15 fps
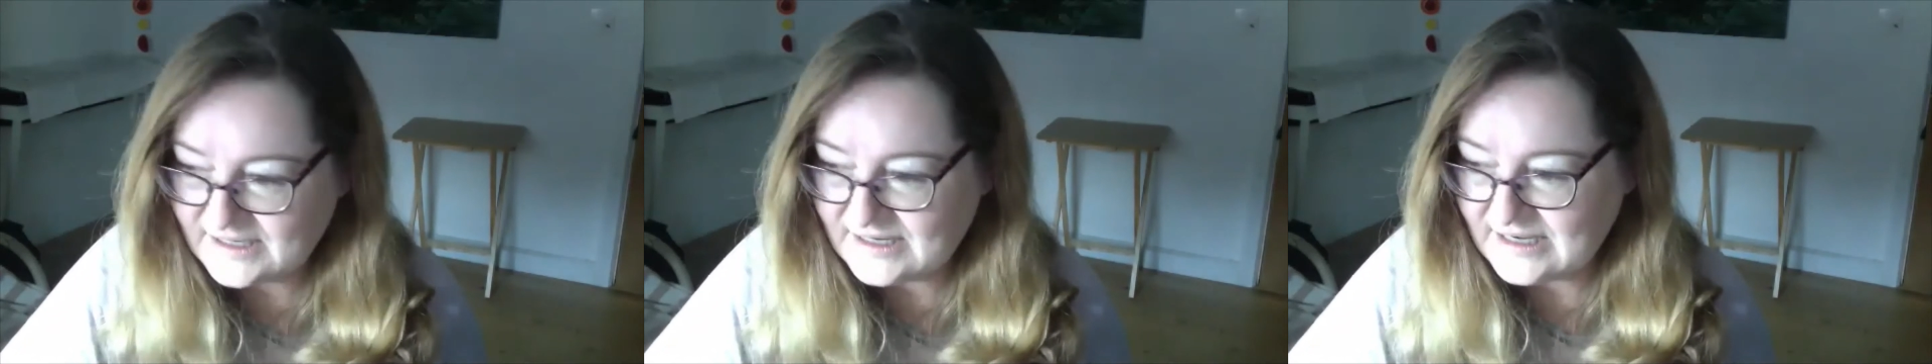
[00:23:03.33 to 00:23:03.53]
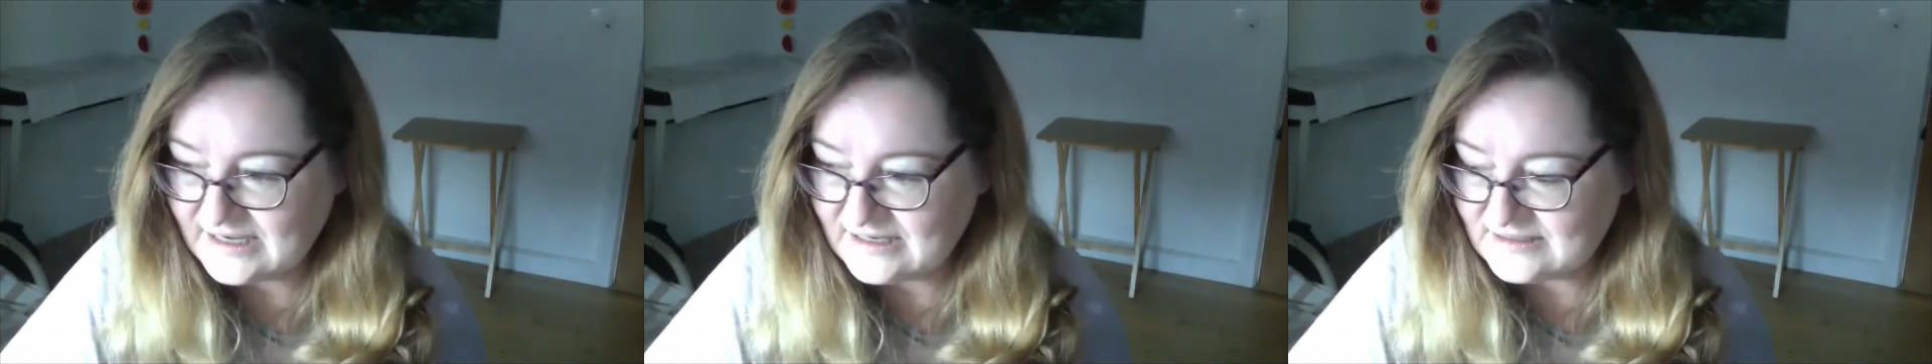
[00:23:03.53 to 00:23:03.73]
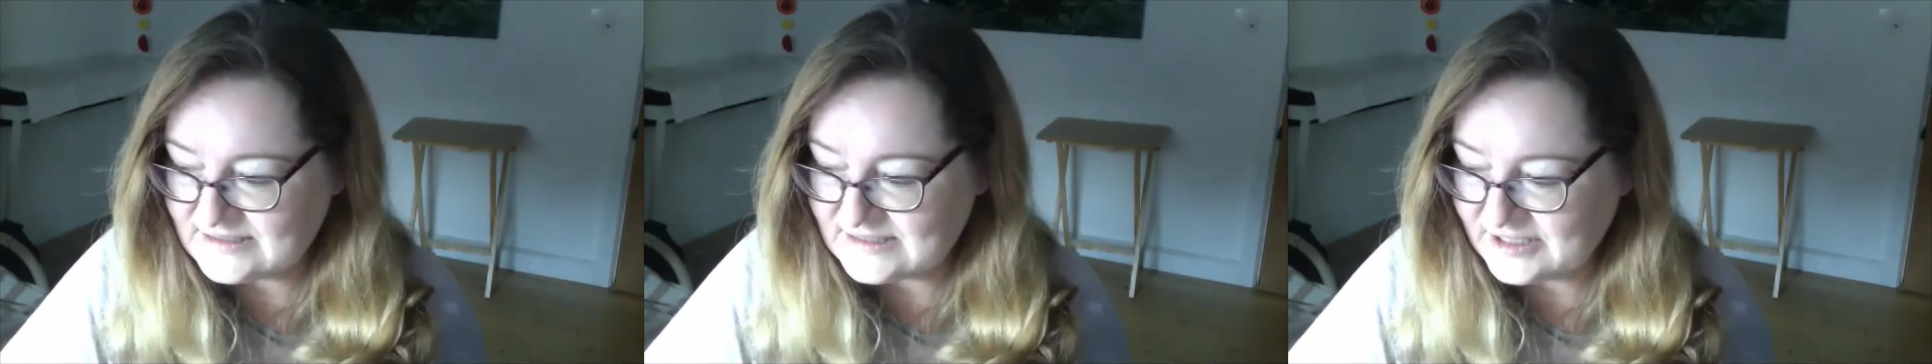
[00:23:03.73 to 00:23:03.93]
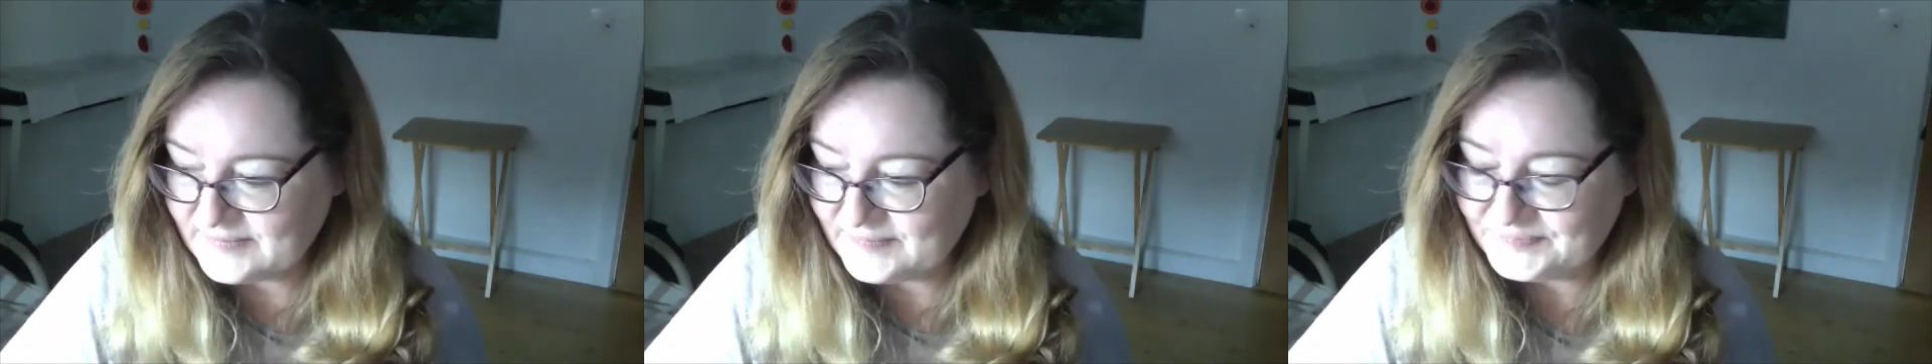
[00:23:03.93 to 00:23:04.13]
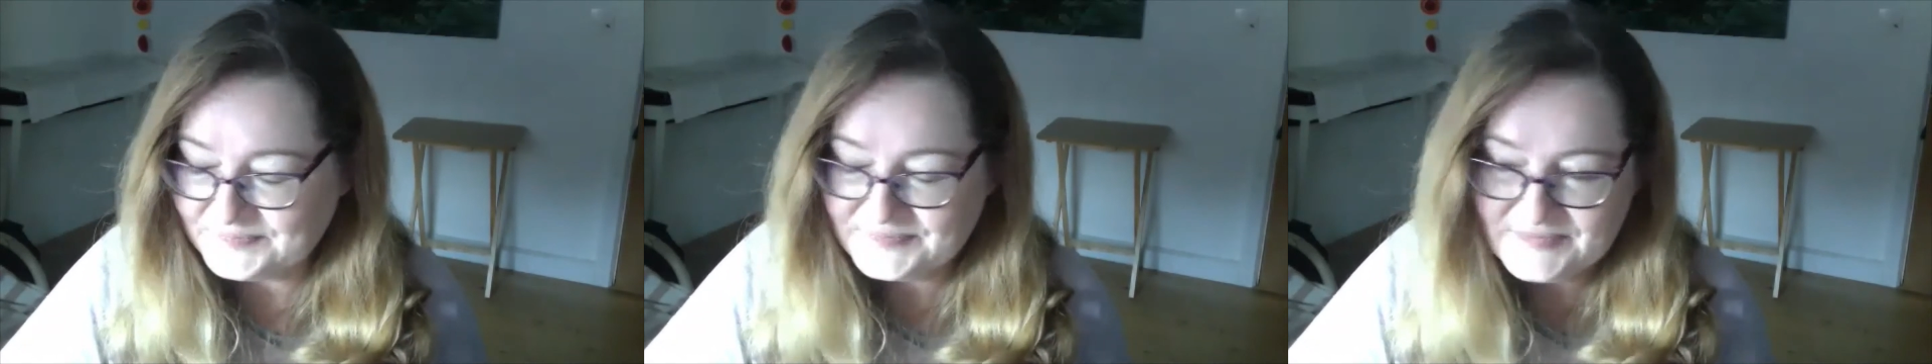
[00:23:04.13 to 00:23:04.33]
and
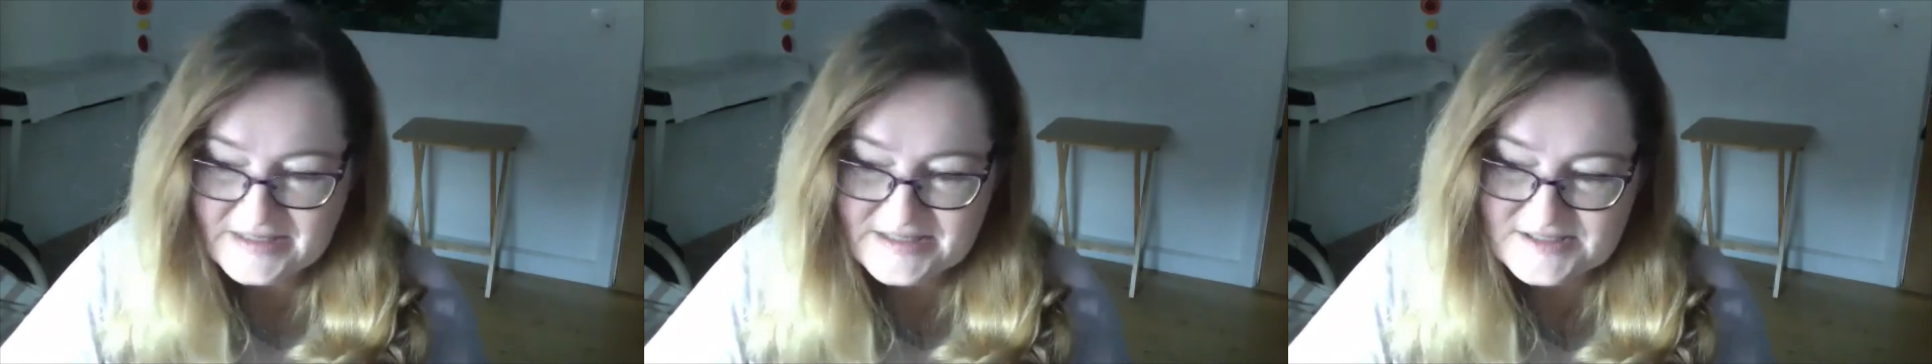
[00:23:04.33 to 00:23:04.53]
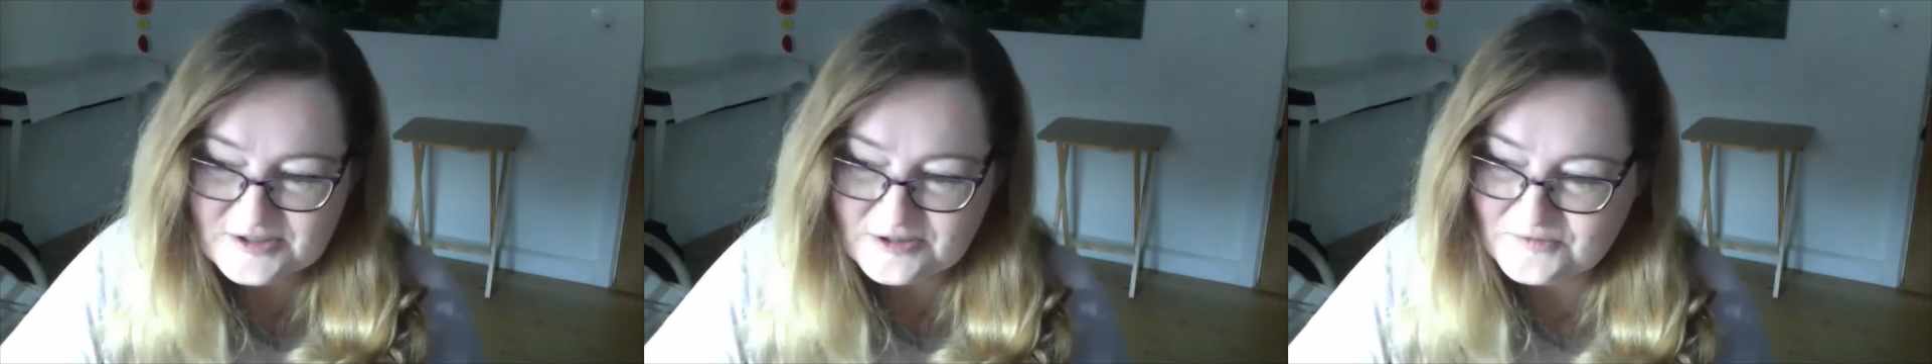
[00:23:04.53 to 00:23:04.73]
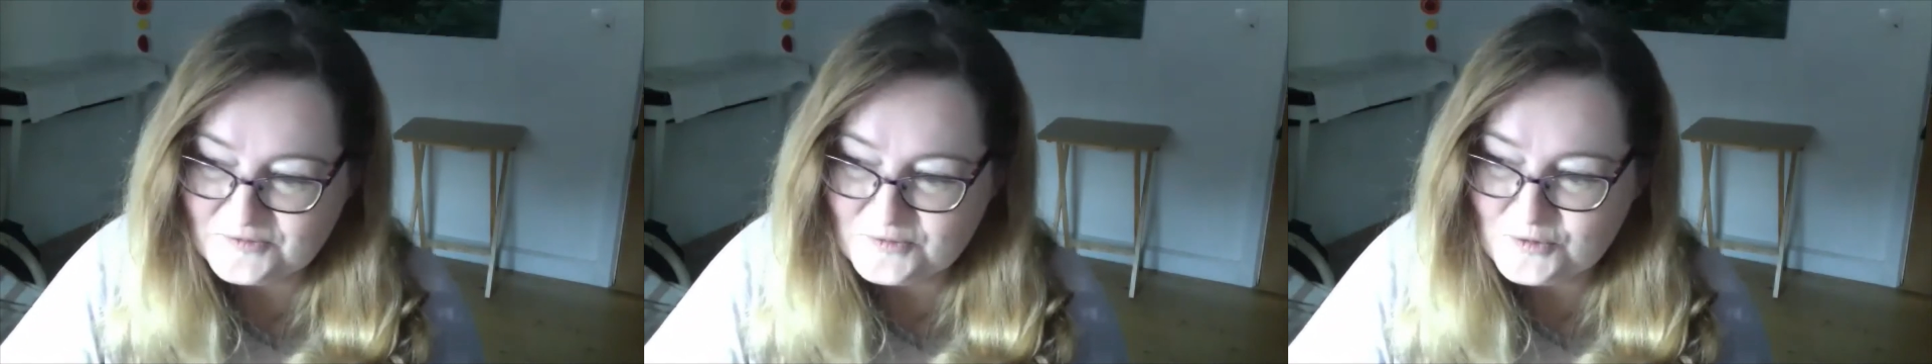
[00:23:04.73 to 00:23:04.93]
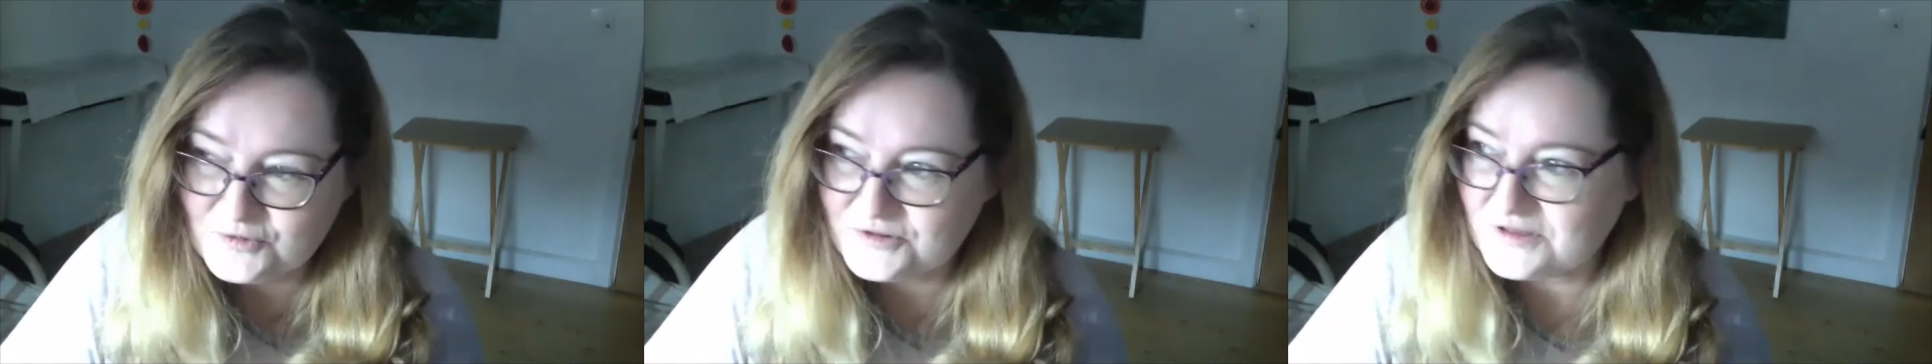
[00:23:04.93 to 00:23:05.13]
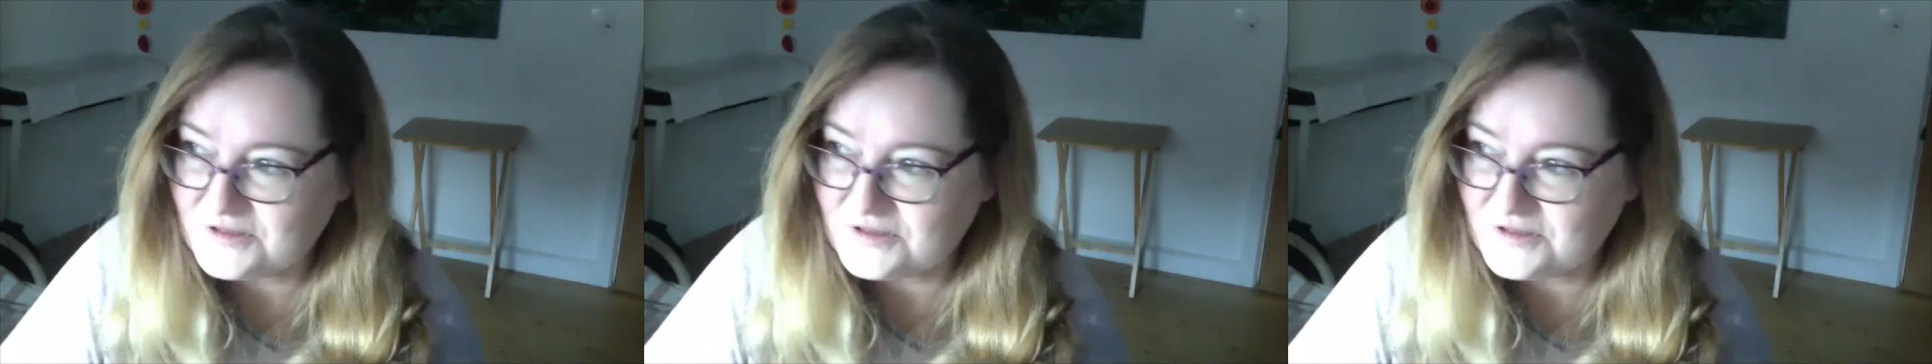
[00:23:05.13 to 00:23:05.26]
so forth,